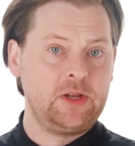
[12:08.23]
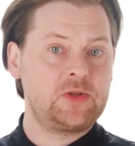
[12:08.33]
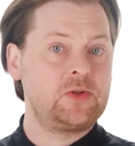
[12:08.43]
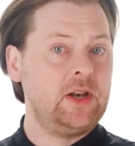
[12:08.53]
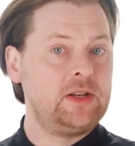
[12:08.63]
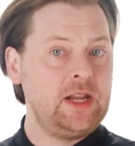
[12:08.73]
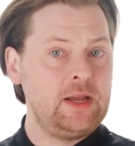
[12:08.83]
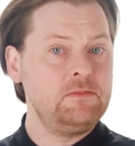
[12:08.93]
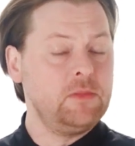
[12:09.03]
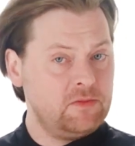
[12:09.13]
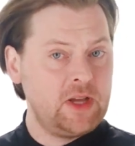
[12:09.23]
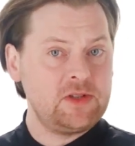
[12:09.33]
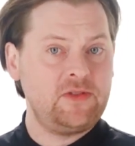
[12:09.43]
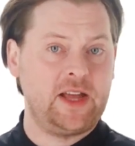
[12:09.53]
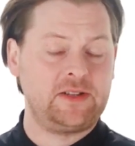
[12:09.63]
or removing it when
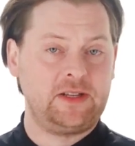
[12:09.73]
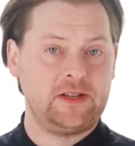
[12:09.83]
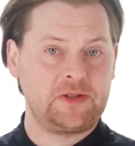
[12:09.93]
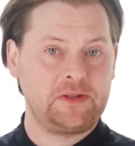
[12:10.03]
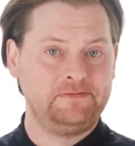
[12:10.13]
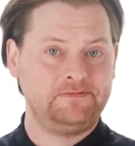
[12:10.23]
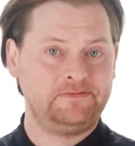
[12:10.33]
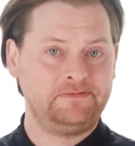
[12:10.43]
it's ready to serve.